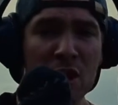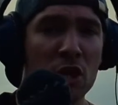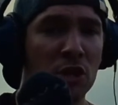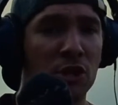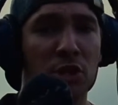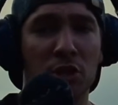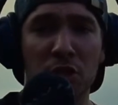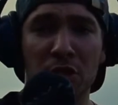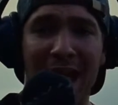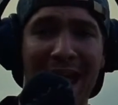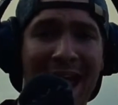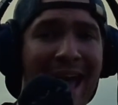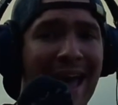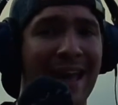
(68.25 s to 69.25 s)
Could I
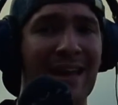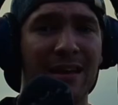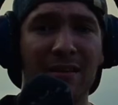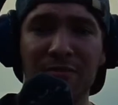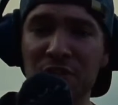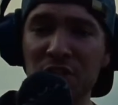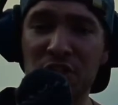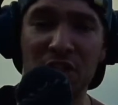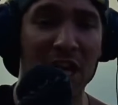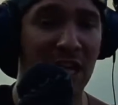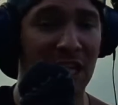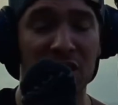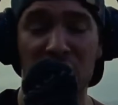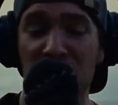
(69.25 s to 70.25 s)
have a
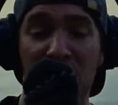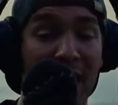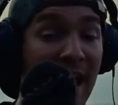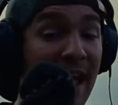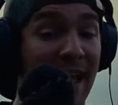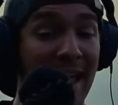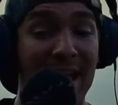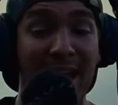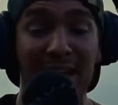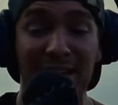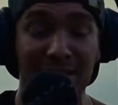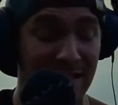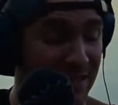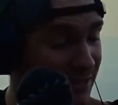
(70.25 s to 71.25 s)
second
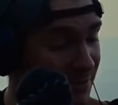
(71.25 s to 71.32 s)
chance?